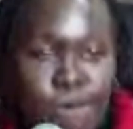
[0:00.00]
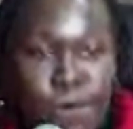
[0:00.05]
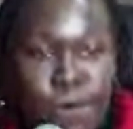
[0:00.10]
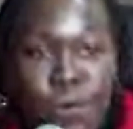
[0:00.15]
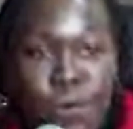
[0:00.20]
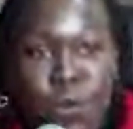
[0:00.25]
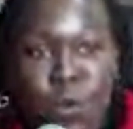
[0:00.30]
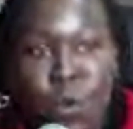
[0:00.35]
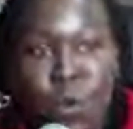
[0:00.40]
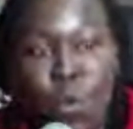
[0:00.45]

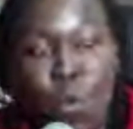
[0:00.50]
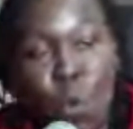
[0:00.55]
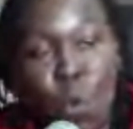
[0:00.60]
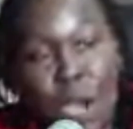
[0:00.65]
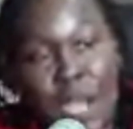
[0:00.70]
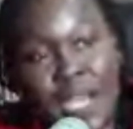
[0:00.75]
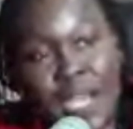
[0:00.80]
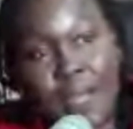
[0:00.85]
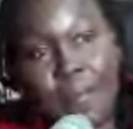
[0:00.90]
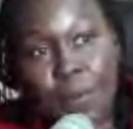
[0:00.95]
One
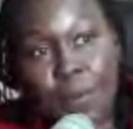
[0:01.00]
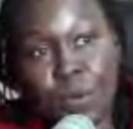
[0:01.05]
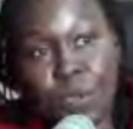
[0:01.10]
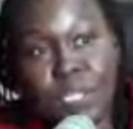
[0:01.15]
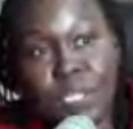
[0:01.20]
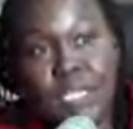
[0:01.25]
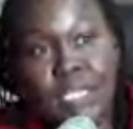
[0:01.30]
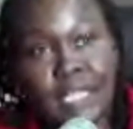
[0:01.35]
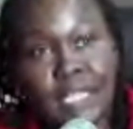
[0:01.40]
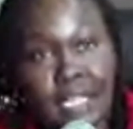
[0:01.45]
important
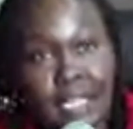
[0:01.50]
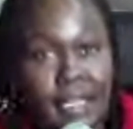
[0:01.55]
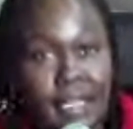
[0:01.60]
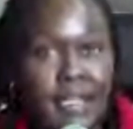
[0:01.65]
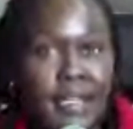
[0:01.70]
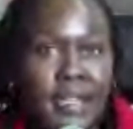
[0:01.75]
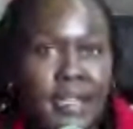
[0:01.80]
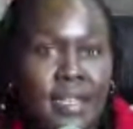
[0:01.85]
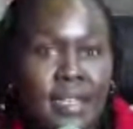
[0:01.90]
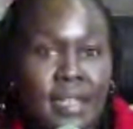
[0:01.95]
thing
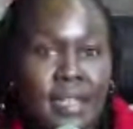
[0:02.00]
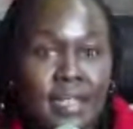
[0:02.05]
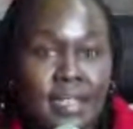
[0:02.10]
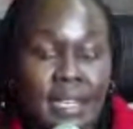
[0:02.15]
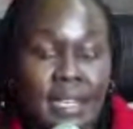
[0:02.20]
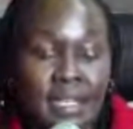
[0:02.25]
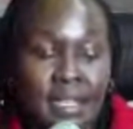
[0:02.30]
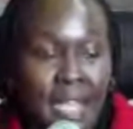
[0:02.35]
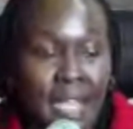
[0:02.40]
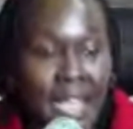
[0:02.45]
that
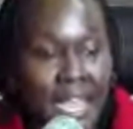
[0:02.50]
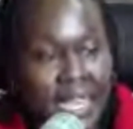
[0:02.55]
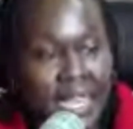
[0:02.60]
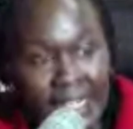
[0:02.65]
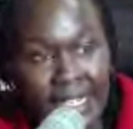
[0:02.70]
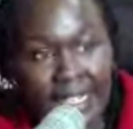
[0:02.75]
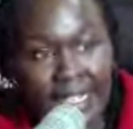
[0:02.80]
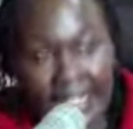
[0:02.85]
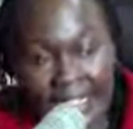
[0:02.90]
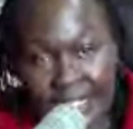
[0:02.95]
any
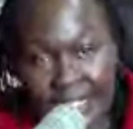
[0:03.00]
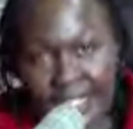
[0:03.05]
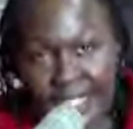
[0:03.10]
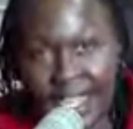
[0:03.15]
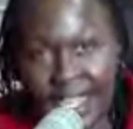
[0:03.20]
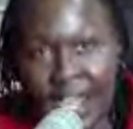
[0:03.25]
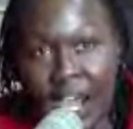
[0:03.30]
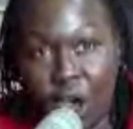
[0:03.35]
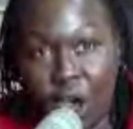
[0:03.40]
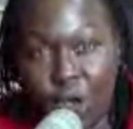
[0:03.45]
leader
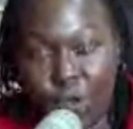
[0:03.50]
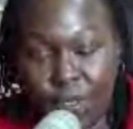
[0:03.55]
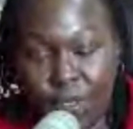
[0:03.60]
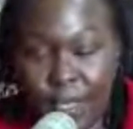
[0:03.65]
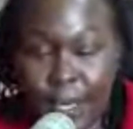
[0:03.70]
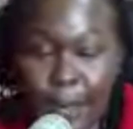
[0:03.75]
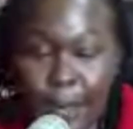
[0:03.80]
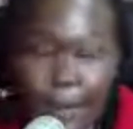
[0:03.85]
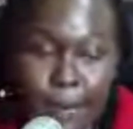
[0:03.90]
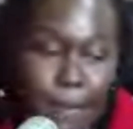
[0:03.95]
listening out
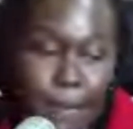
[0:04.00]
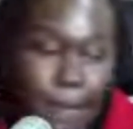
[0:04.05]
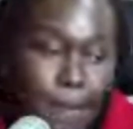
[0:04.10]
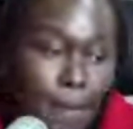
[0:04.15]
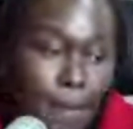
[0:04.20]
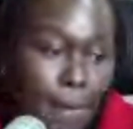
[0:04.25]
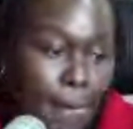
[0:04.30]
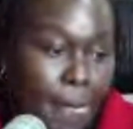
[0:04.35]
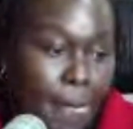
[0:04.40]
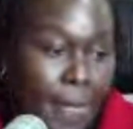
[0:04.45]
there
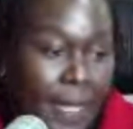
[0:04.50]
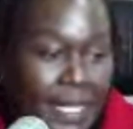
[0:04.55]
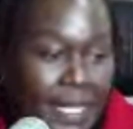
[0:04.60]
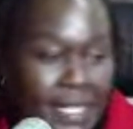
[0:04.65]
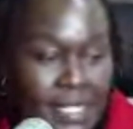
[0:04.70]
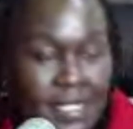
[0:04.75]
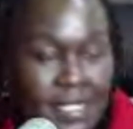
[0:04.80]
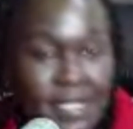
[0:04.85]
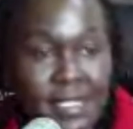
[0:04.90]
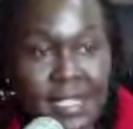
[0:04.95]

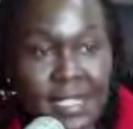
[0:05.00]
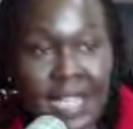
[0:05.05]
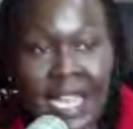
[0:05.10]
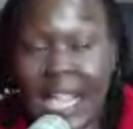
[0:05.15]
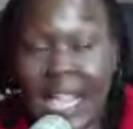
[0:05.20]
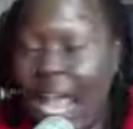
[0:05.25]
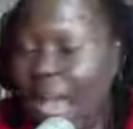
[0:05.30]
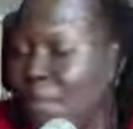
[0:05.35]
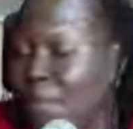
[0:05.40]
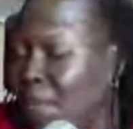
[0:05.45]
is,
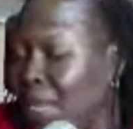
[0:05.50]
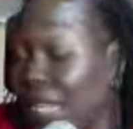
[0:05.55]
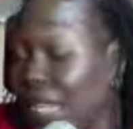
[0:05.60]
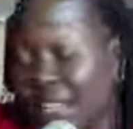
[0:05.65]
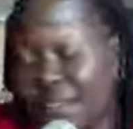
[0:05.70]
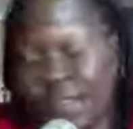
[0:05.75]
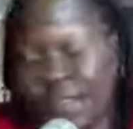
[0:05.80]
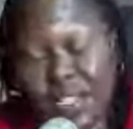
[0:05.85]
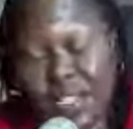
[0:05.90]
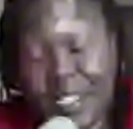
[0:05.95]
and I
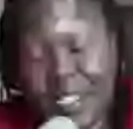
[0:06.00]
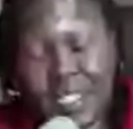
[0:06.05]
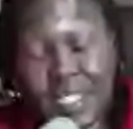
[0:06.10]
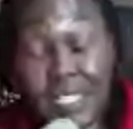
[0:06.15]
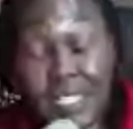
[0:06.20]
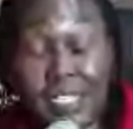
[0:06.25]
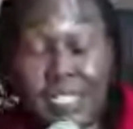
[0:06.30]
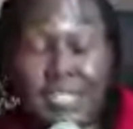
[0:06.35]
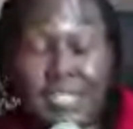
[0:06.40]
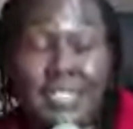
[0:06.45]
believe in
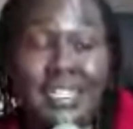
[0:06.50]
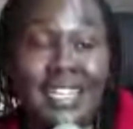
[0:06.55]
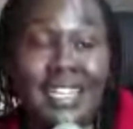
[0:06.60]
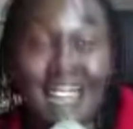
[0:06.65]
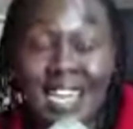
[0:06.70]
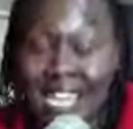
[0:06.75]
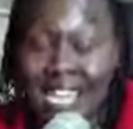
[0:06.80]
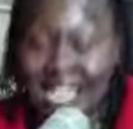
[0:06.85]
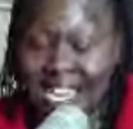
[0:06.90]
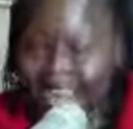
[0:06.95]
this,
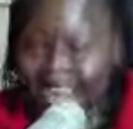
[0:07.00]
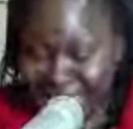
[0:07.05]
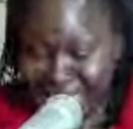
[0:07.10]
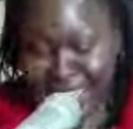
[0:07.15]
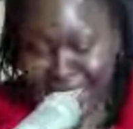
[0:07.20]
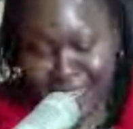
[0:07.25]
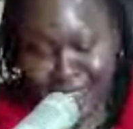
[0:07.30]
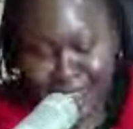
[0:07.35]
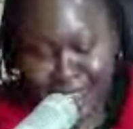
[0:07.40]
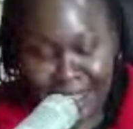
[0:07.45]
and I
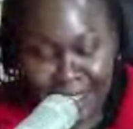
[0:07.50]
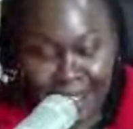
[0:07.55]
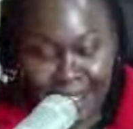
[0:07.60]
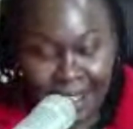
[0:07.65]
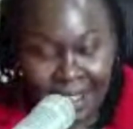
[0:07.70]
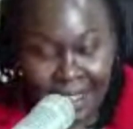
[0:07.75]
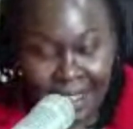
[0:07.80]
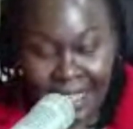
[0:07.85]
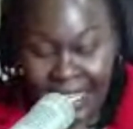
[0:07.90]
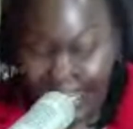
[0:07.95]
tell
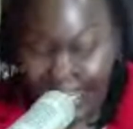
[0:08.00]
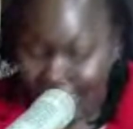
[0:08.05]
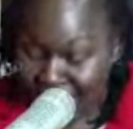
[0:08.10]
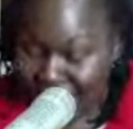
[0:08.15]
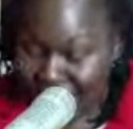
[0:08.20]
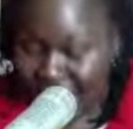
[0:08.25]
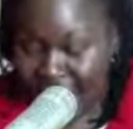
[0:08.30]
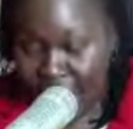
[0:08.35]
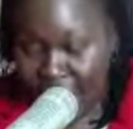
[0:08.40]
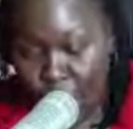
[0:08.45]
the
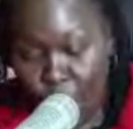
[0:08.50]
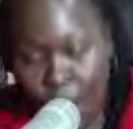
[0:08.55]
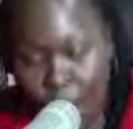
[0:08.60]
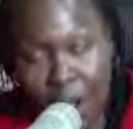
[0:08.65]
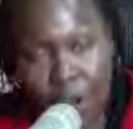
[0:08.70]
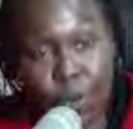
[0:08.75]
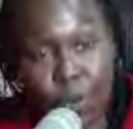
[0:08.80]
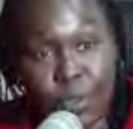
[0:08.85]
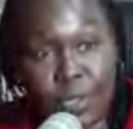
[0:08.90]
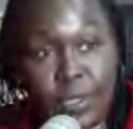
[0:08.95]
leaders that I
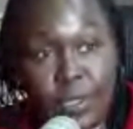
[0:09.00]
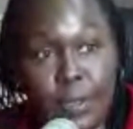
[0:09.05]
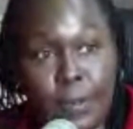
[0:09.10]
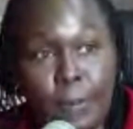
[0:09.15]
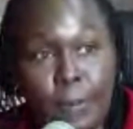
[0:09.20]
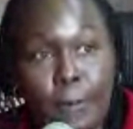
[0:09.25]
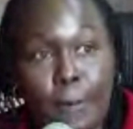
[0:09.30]
work with.